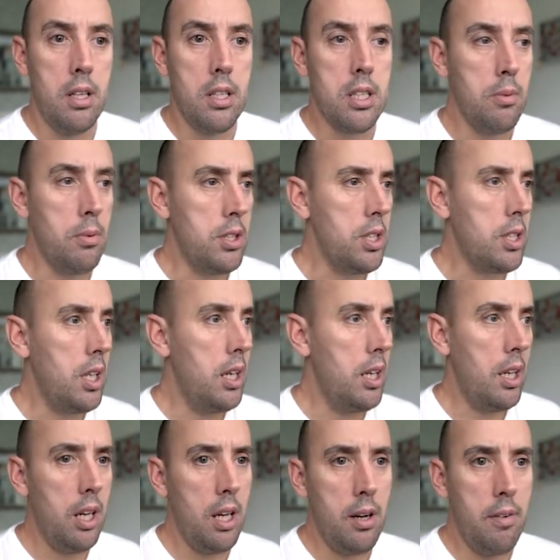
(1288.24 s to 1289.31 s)
So we're just going to
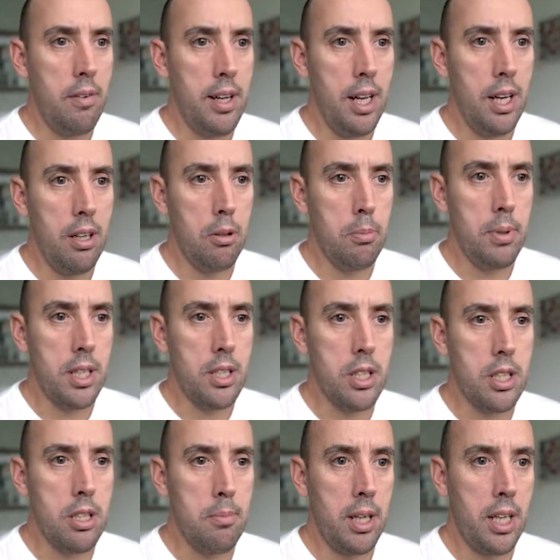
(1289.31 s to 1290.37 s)
lower it a little bit
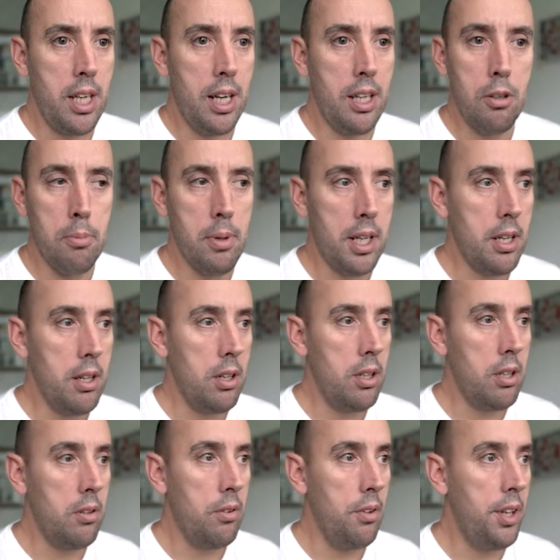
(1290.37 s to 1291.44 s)
just to make it a little bit
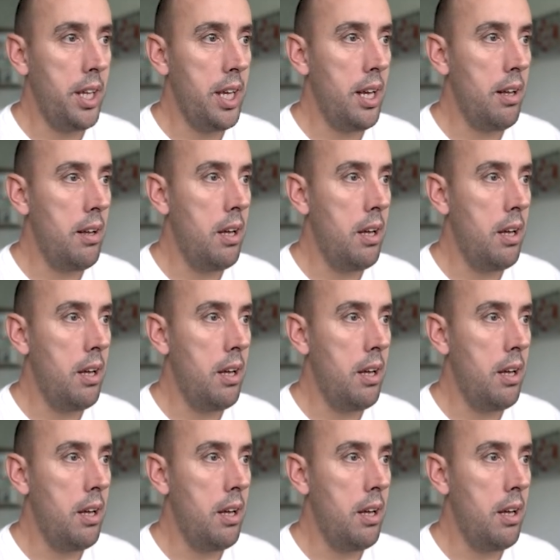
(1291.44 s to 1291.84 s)
darker on that.